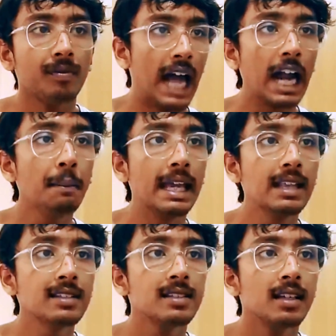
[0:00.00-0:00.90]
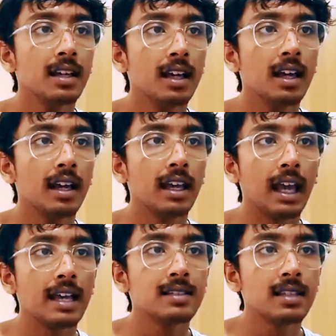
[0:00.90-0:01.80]
That means
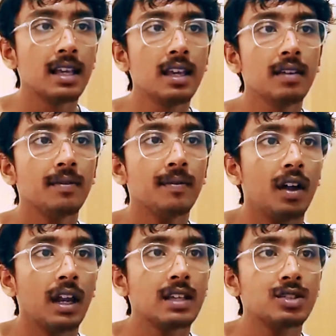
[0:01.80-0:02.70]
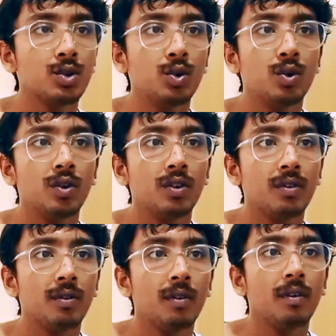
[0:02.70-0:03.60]
Kc raised to
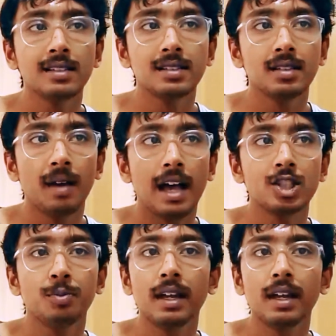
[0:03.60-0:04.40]
this has to